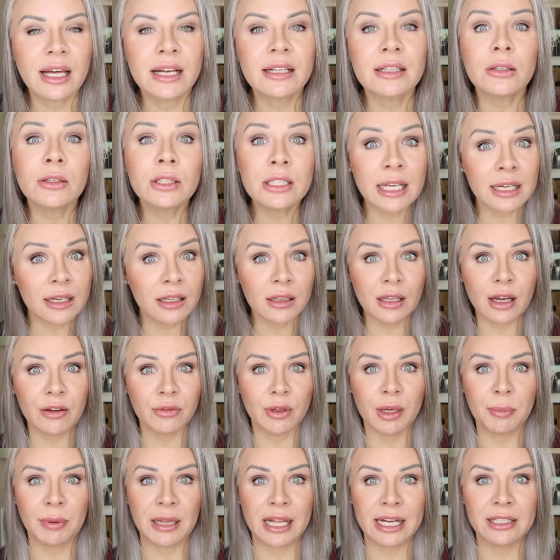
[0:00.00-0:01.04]
That looks like a
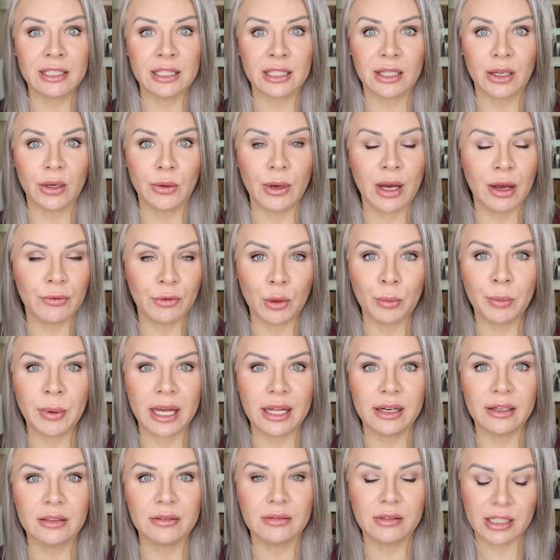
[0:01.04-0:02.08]
lovely place though. Have you
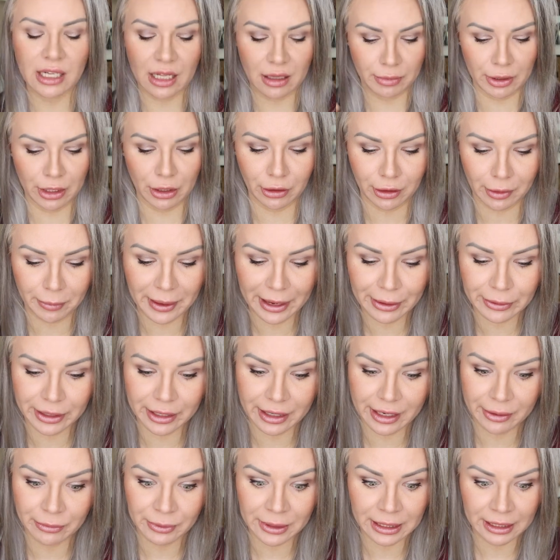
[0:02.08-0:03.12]
been? Tell me all about
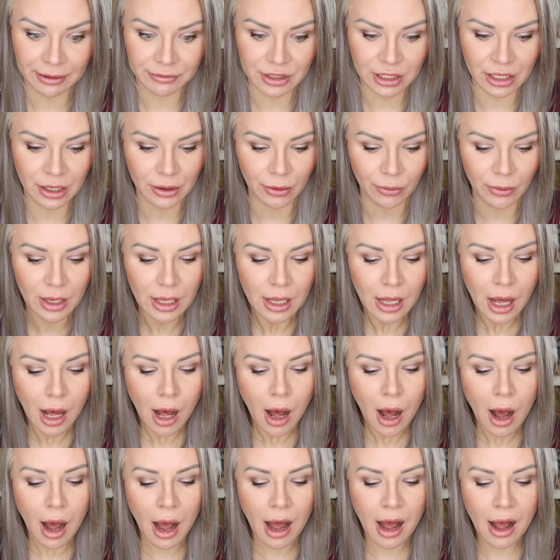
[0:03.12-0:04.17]
it. I would love to go.
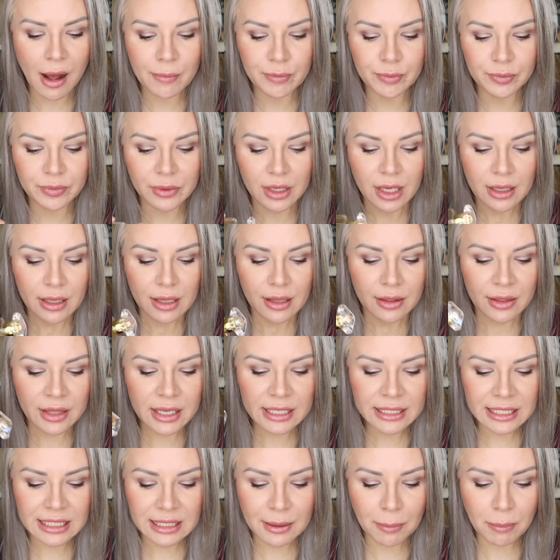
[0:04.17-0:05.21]
Um,
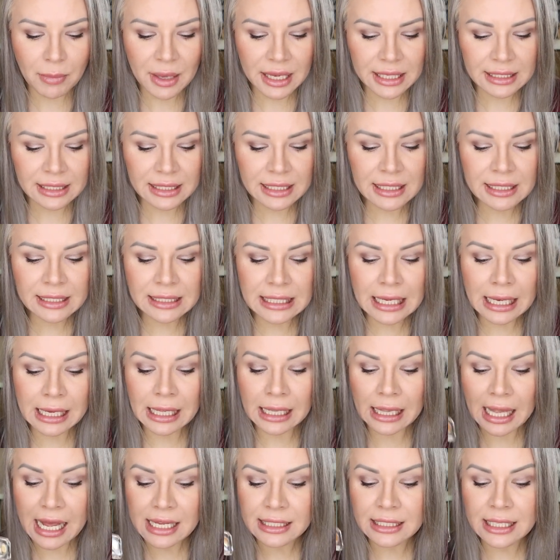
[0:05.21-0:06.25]
this mixes
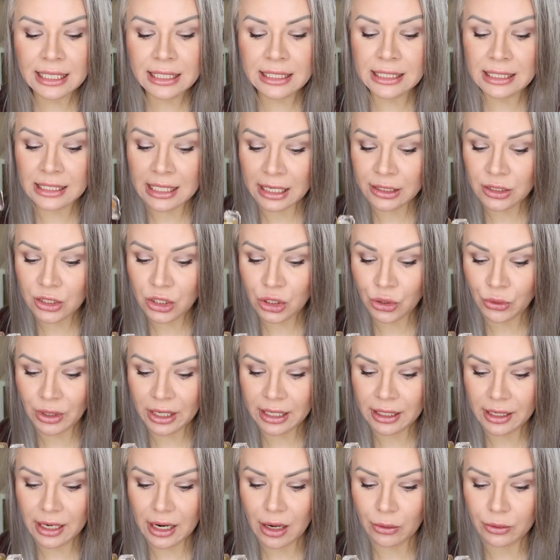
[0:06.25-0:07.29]
classic
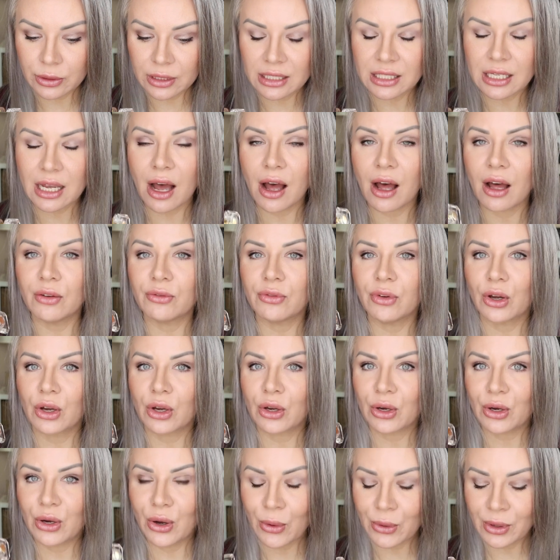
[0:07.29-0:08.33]
sunscreen notes of
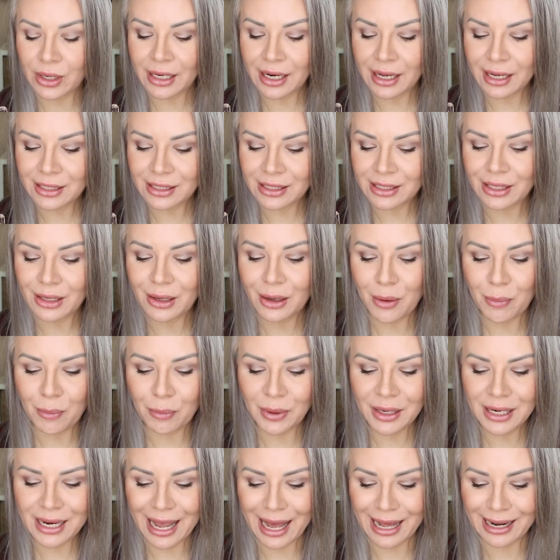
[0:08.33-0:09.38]
coconut,
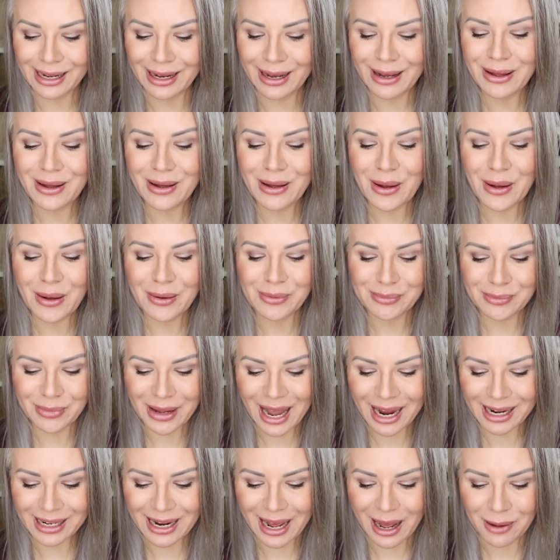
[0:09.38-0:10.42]
banana,
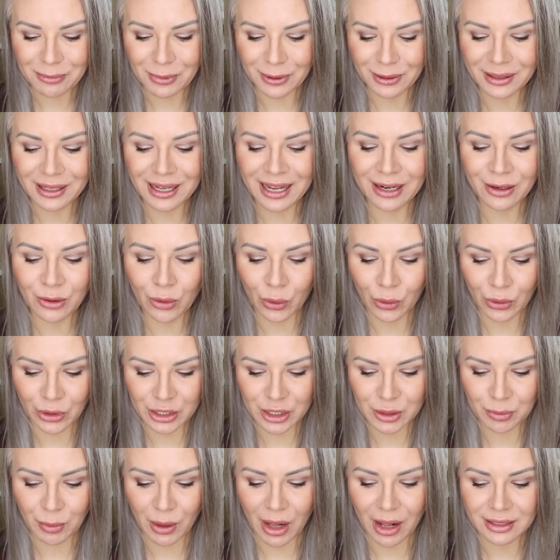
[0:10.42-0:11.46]
pineapple, and
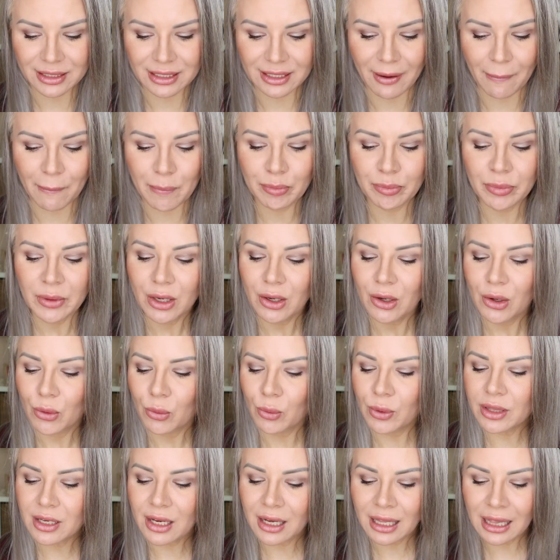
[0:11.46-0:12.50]
orange blossom
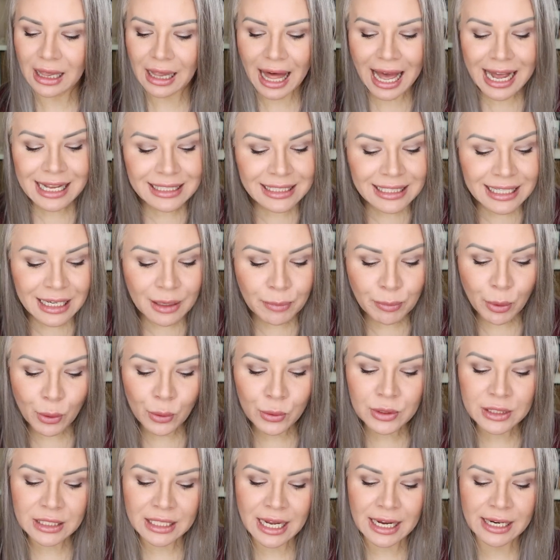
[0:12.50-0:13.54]
with classic
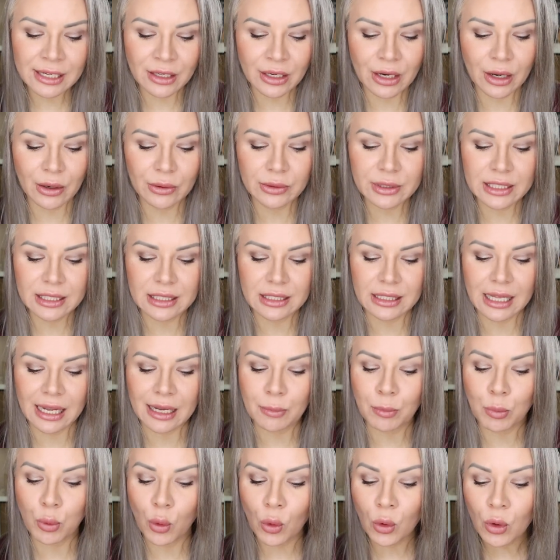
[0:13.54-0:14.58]
poolside notes
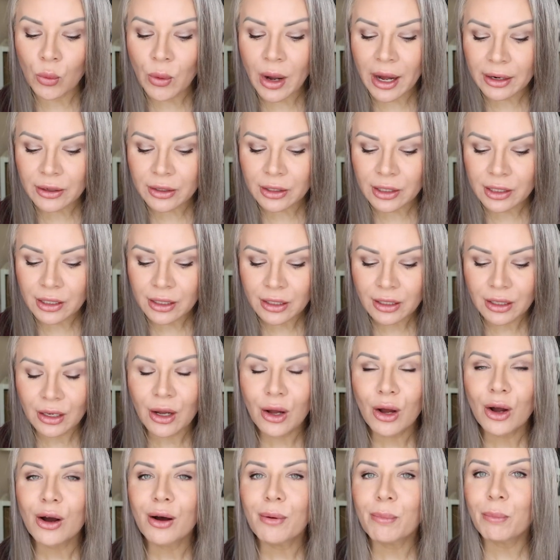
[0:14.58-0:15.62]
like pool water,
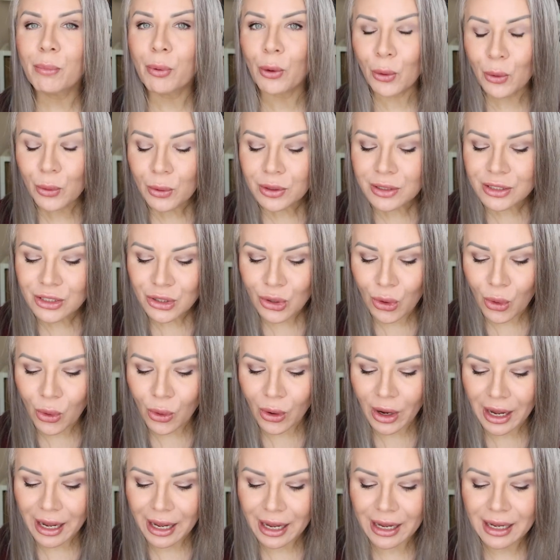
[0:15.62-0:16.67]
pool
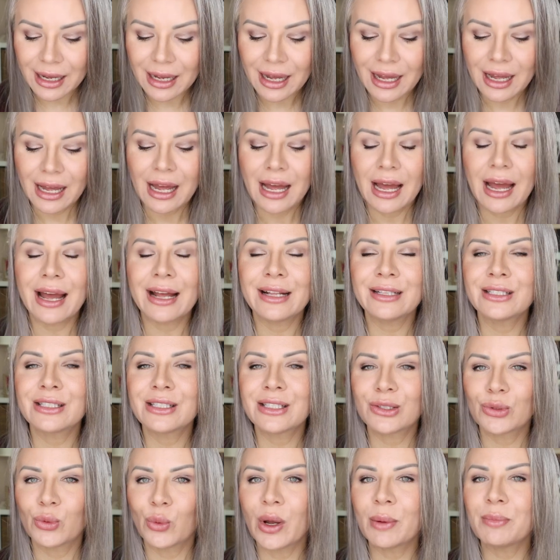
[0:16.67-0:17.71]
toy, and
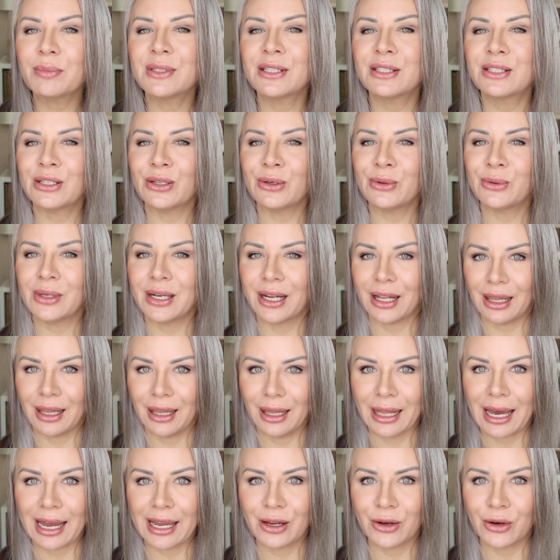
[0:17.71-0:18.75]
swimsuit
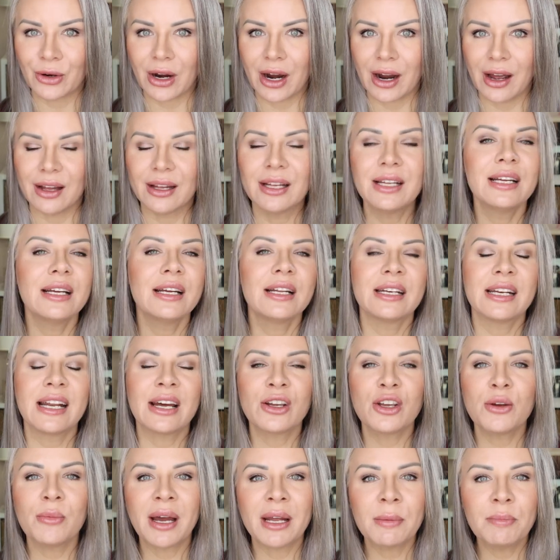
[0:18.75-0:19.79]
lycra. Now
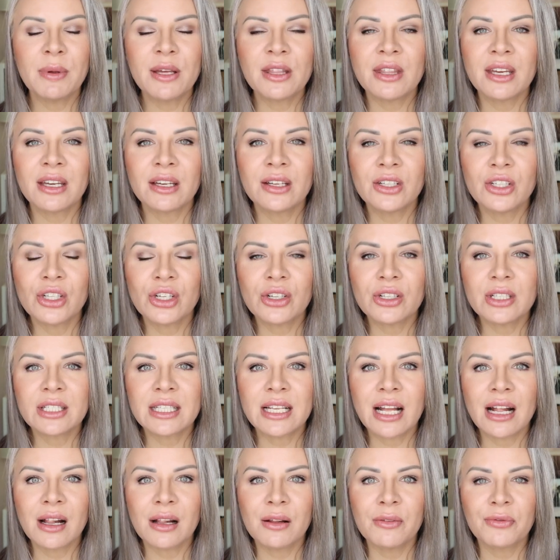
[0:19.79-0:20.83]
you might be thinking to
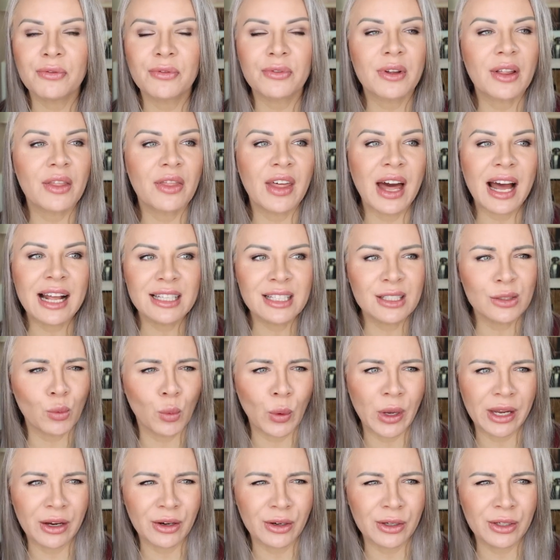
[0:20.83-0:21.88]
yourself, that's
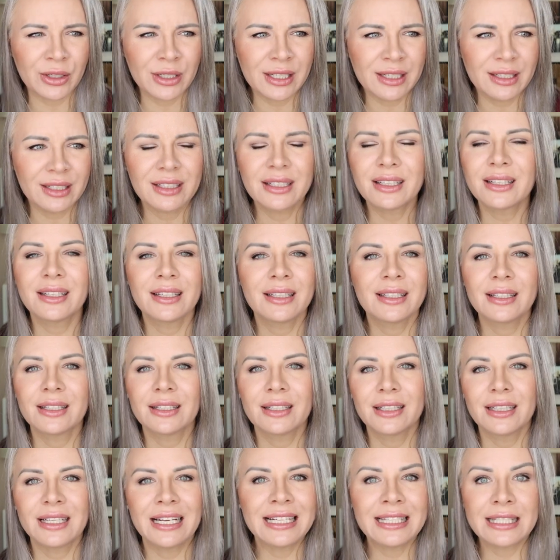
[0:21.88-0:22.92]
weird.
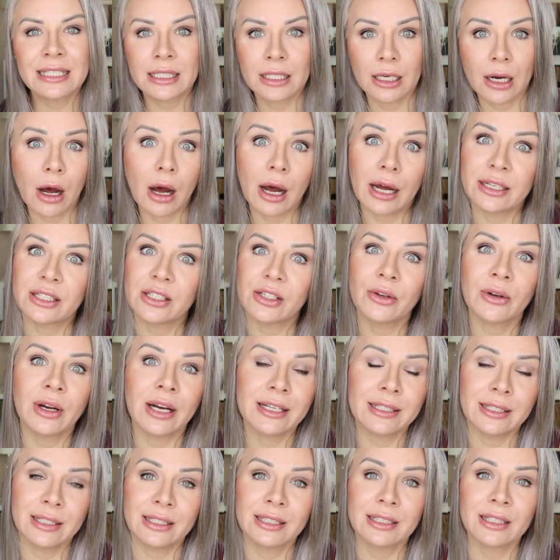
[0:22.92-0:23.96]
It's not. You
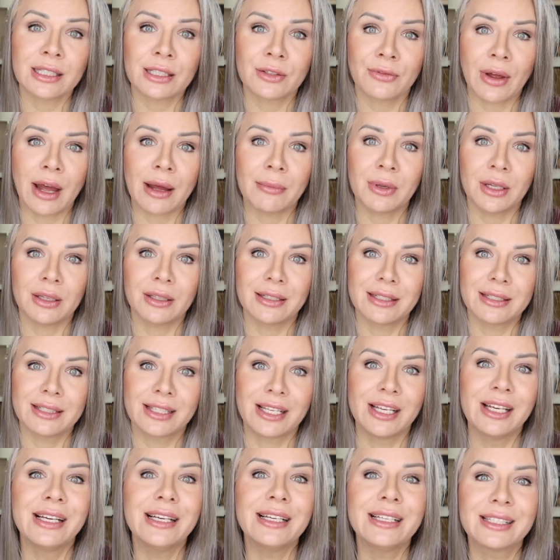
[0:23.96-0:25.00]
guys, this is fabulous.
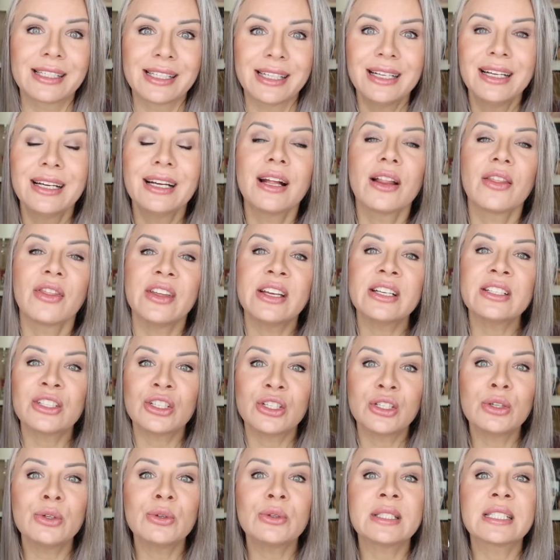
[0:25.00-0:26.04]
These, these
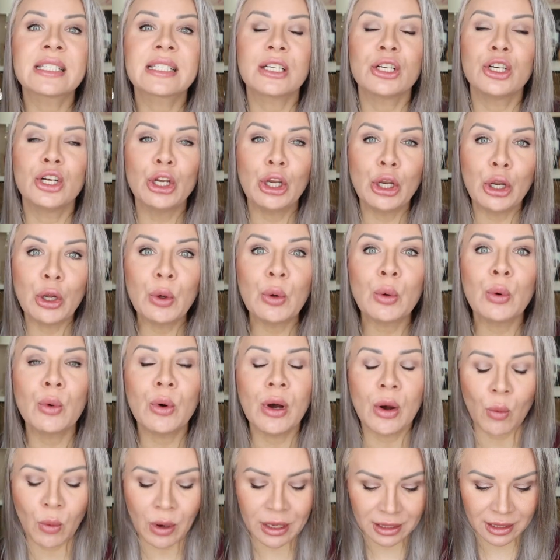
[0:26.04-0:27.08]
dudes knew
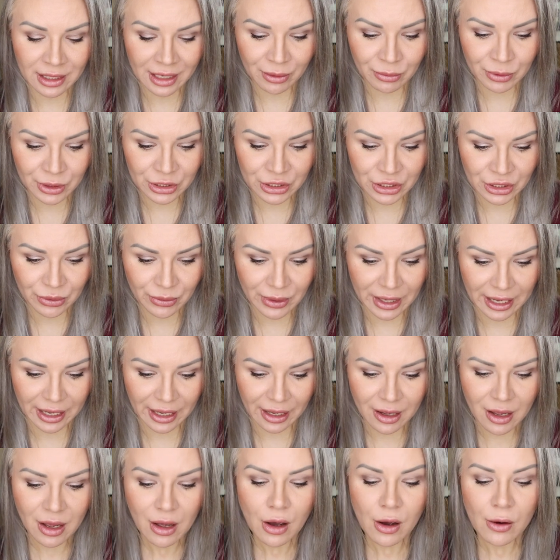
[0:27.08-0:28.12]
what they were
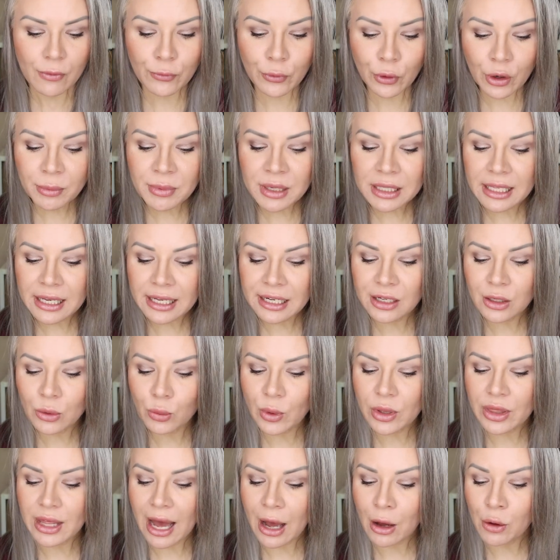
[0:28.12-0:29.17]
doing. Formulated
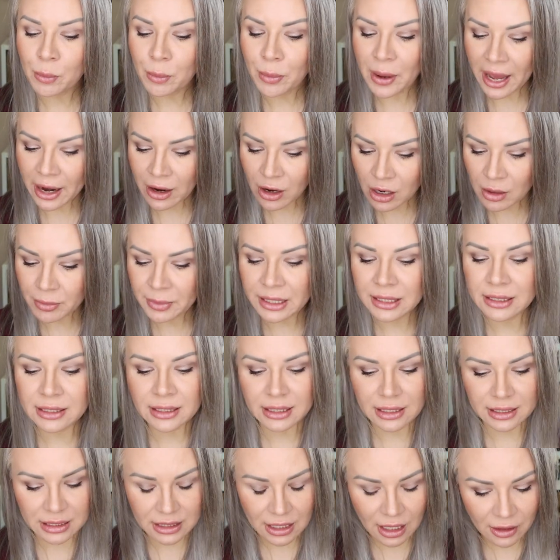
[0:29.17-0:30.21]
without
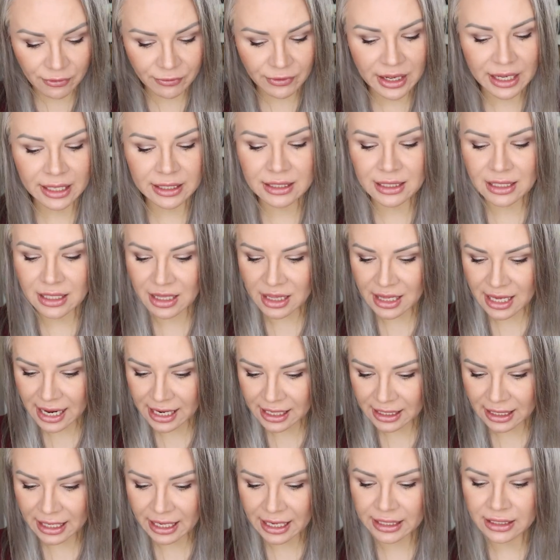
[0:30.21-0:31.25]
parabens, sulfates,
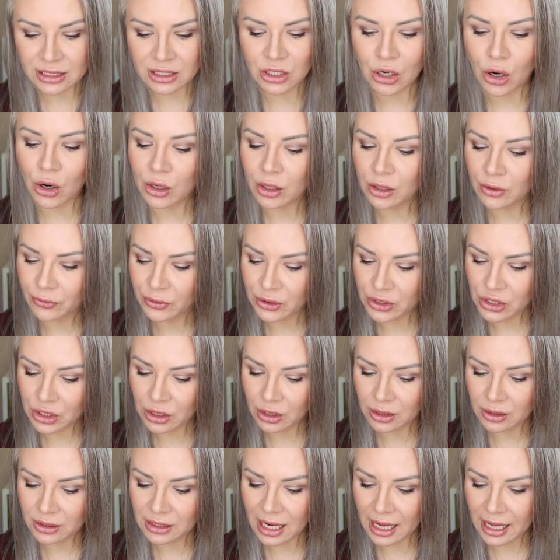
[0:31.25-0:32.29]
phthalates,
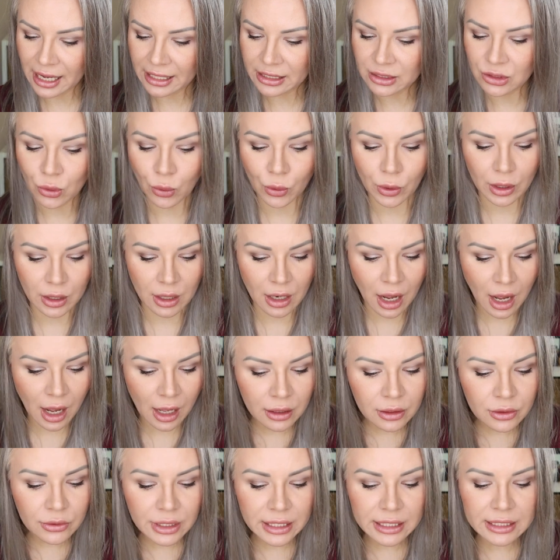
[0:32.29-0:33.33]
artificial dyes, or
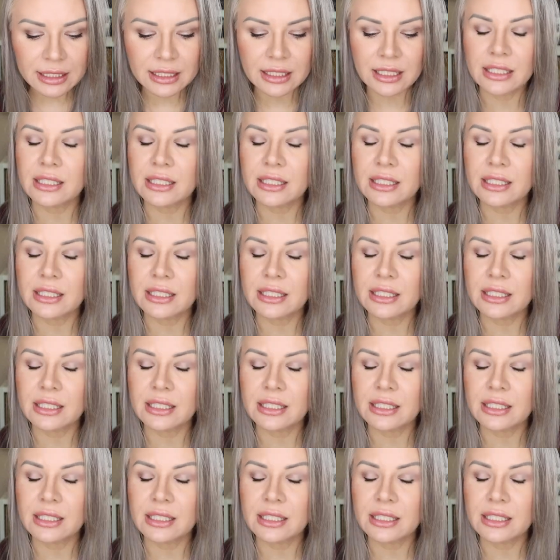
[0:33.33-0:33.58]
colorants.